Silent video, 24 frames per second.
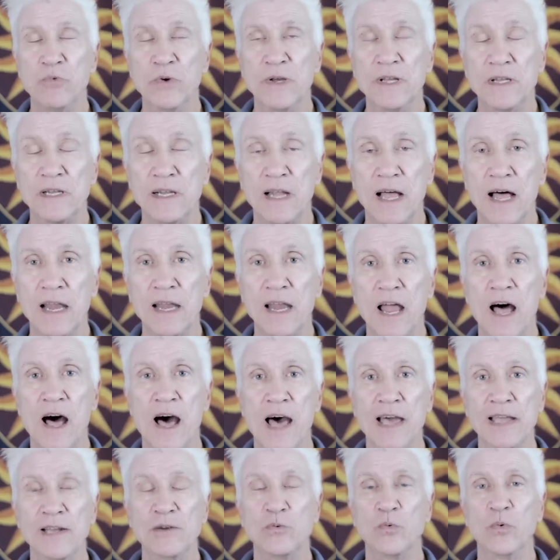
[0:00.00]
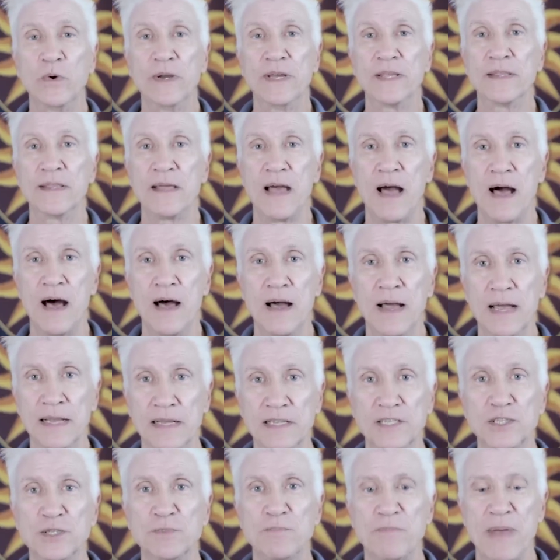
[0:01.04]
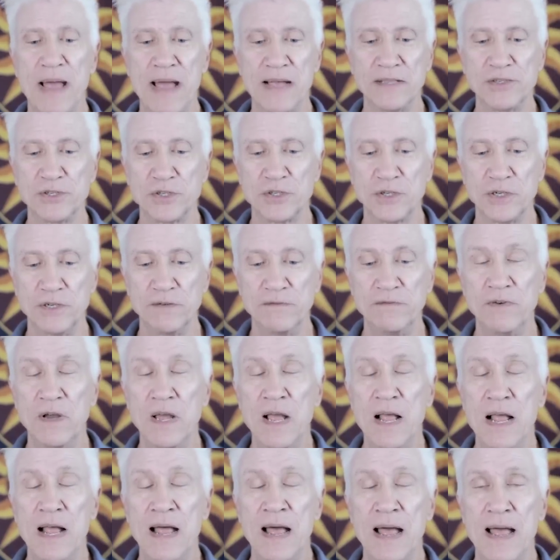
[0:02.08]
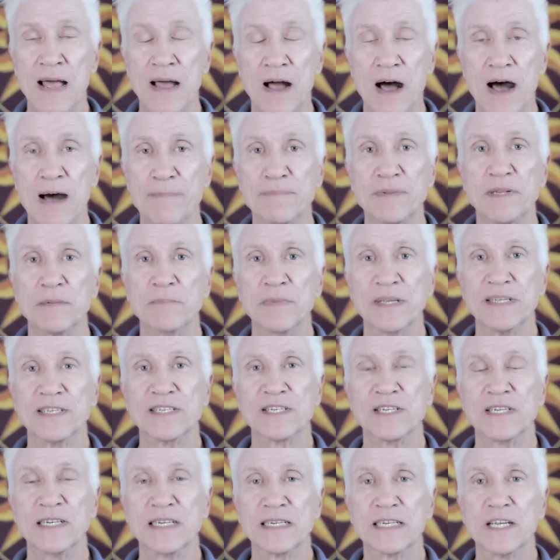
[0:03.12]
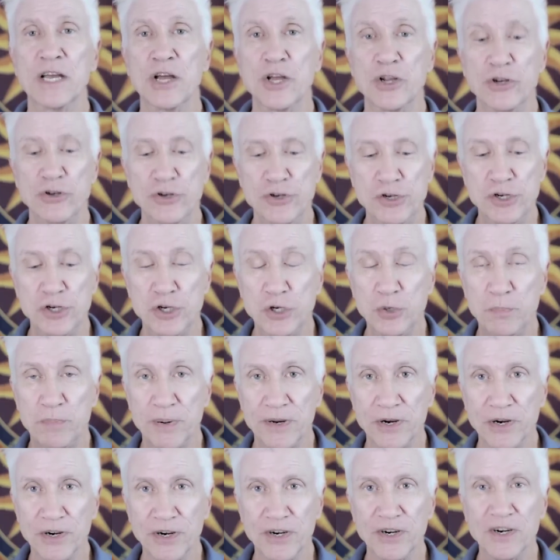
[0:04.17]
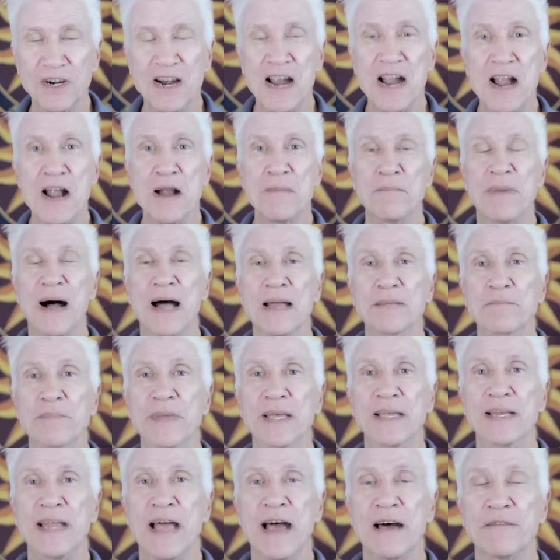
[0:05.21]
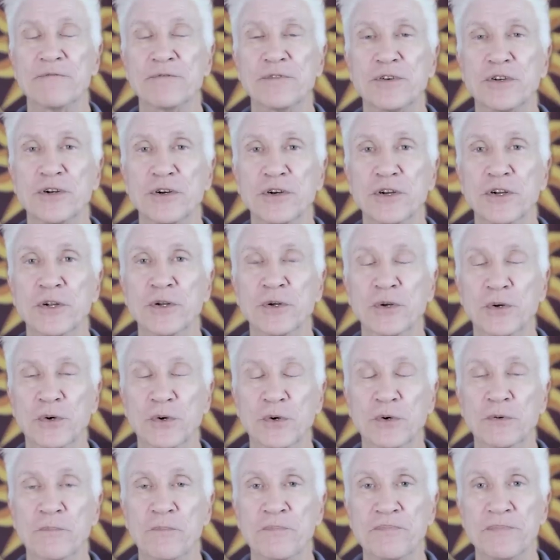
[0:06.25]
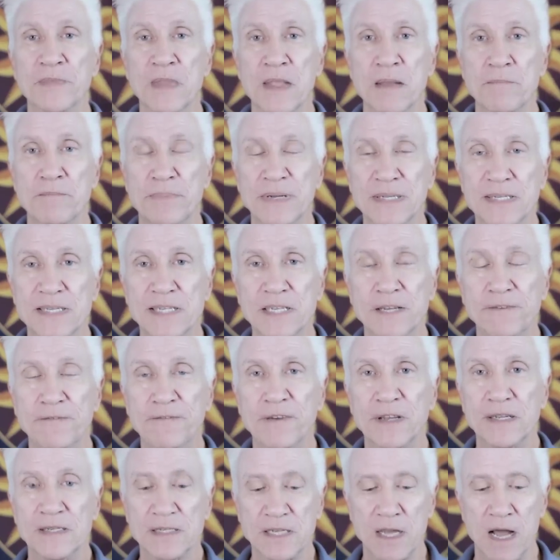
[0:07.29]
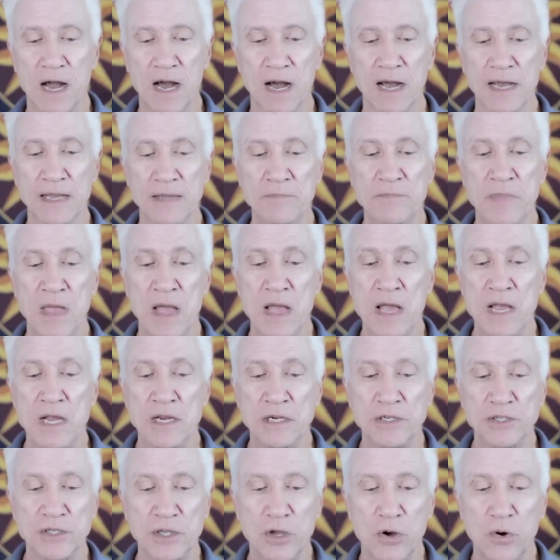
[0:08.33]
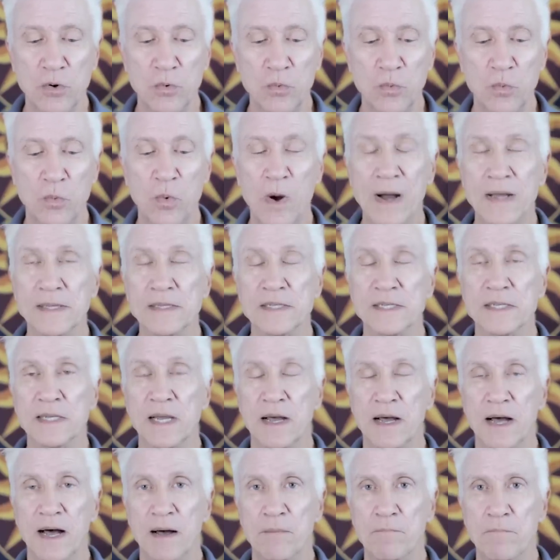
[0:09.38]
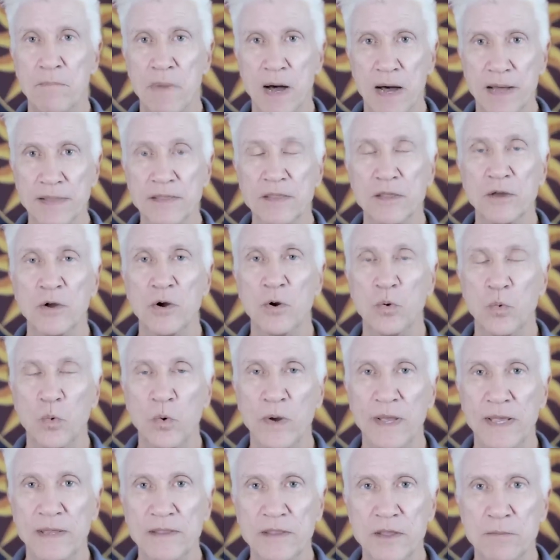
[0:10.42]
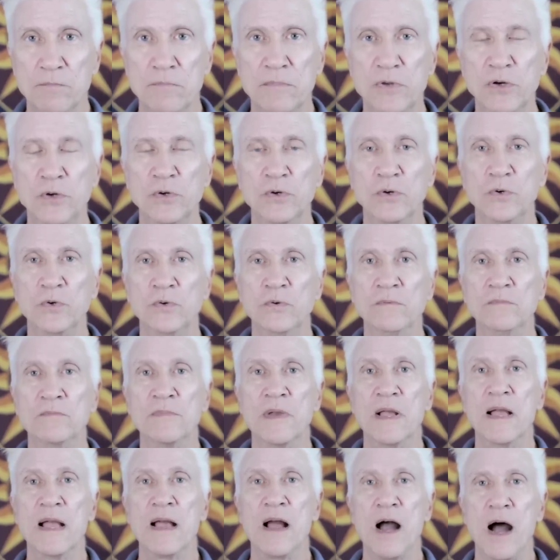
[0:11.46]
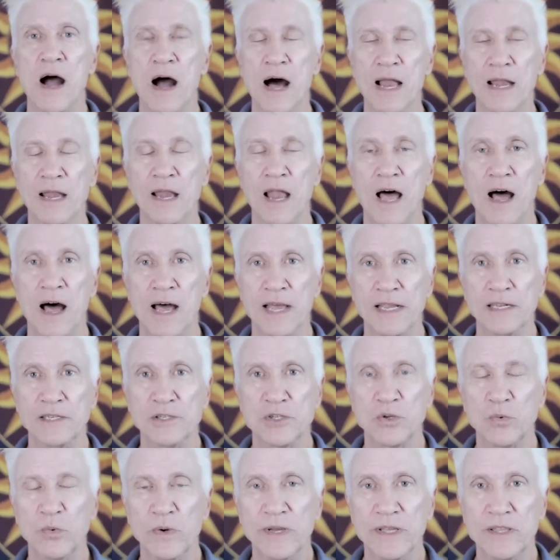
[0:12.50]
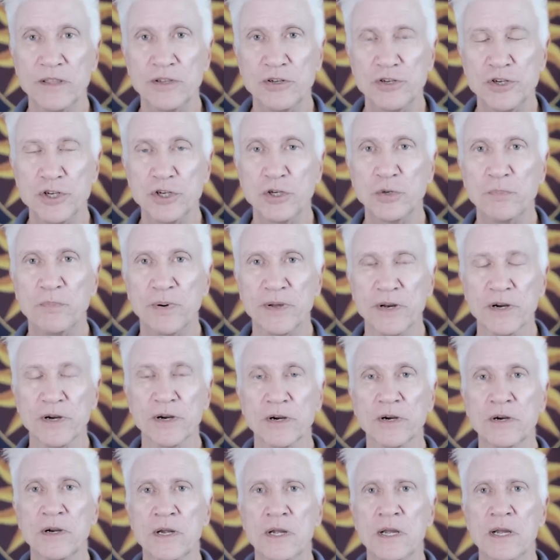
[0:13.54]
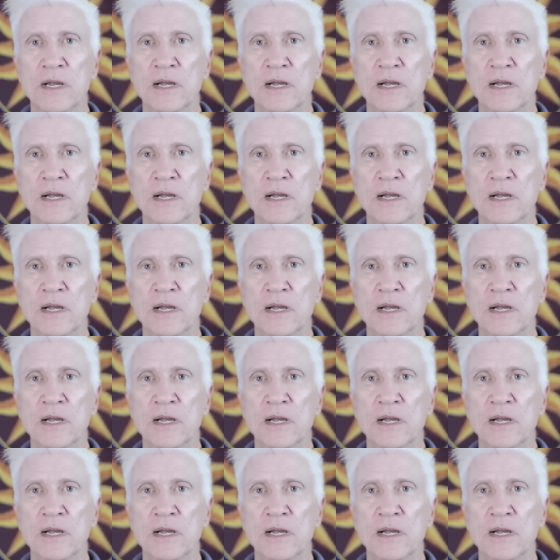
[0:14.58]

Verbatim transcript: will align with expansive, optimistic Jupiter by mid-afternoon Pacific time. So once a month, when the moon aligns with Jupiter,